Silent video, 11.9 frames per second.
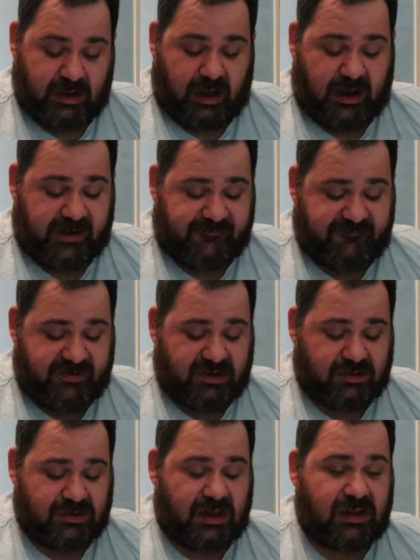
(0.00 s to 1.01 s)
I
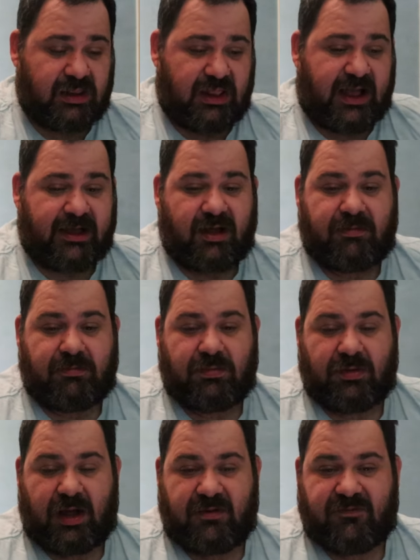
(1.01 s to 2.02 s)
feel like
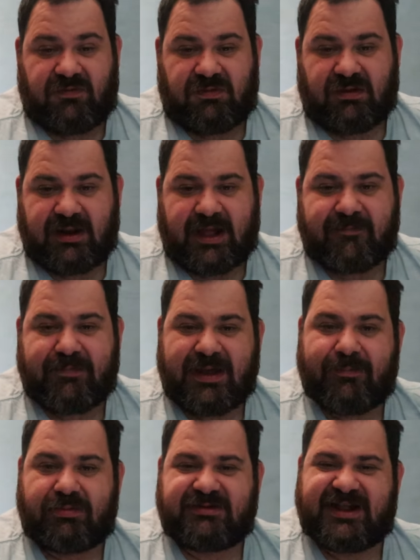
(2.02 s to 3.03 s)
I've let
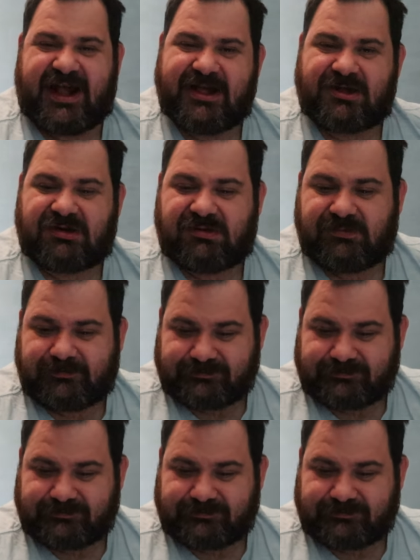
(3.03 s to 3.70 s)
people down,